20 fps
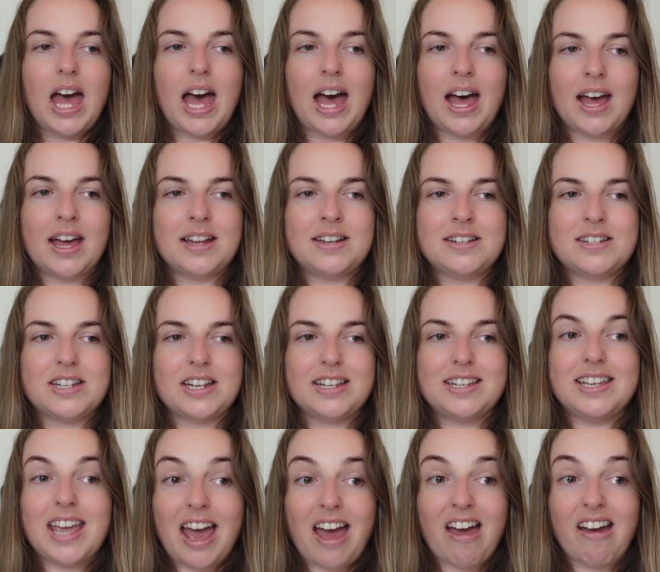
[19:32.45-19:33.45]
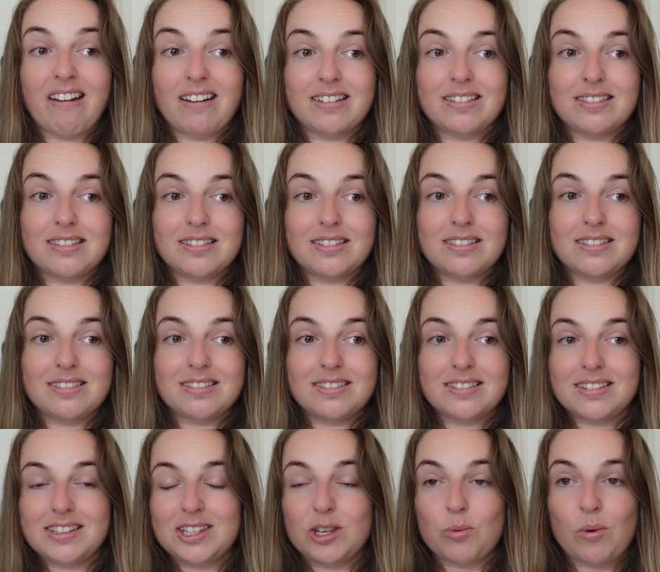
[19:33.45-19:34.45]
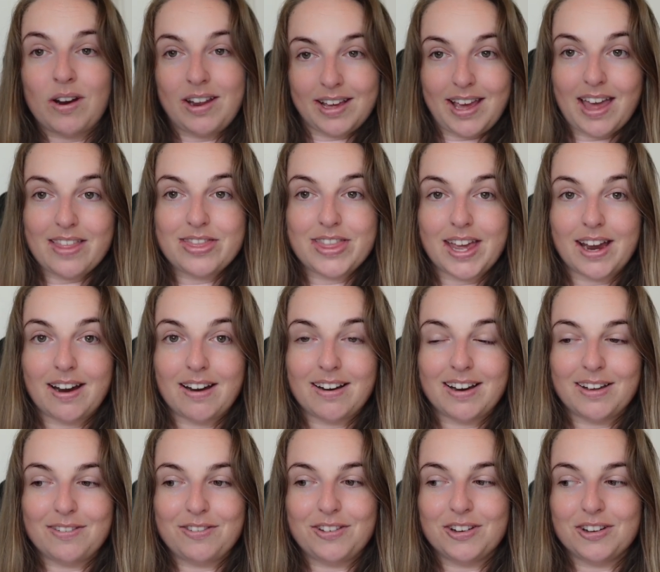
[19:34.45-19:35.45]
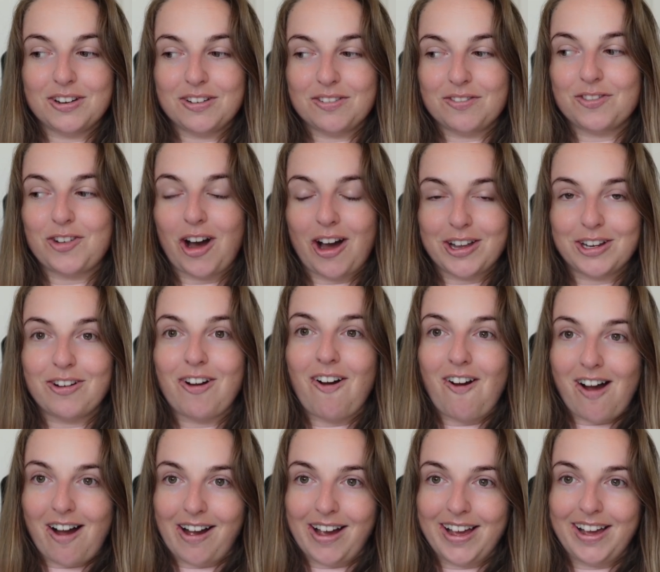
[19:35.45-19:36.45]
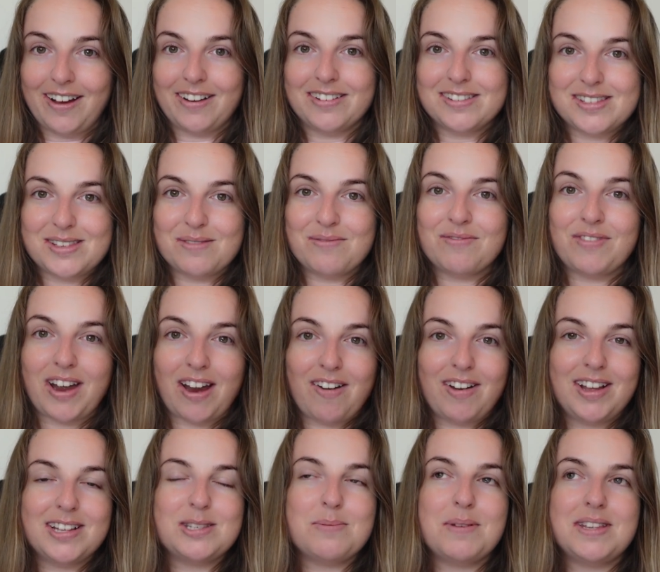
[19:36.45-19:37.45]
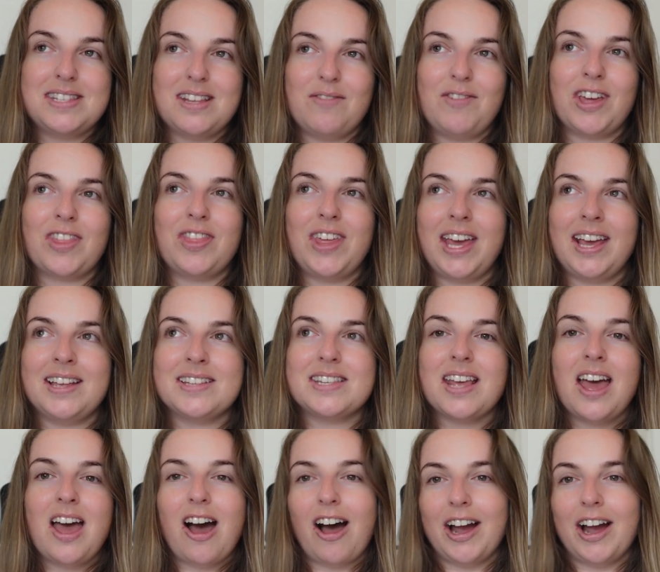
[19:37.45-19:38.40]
And yeah, you want to get there if you got your eye on some very specific things.